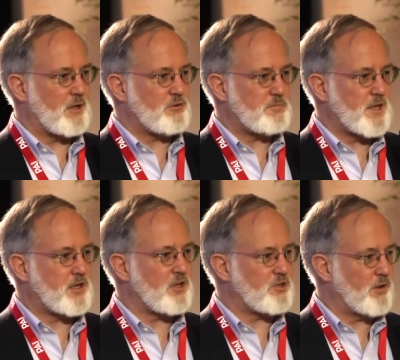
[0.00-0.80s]
that was
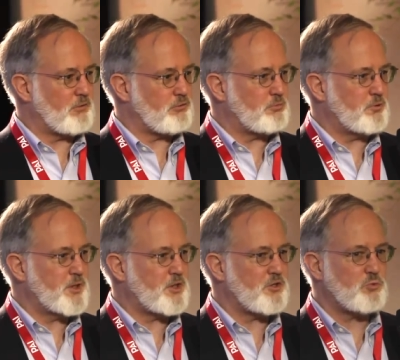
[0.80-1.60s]
making us
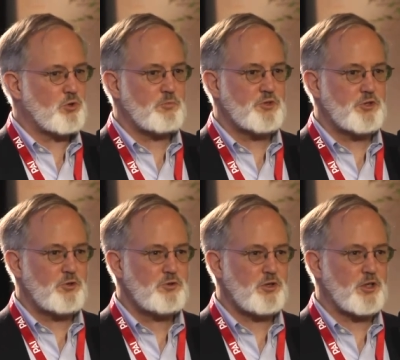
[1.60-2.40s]
vulnerable because worms
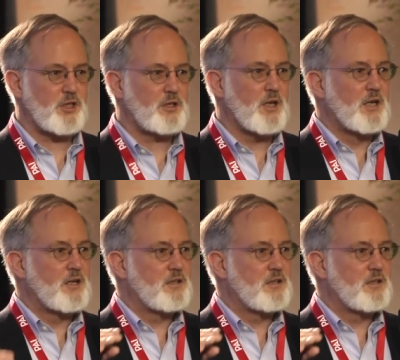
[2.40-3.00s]
usually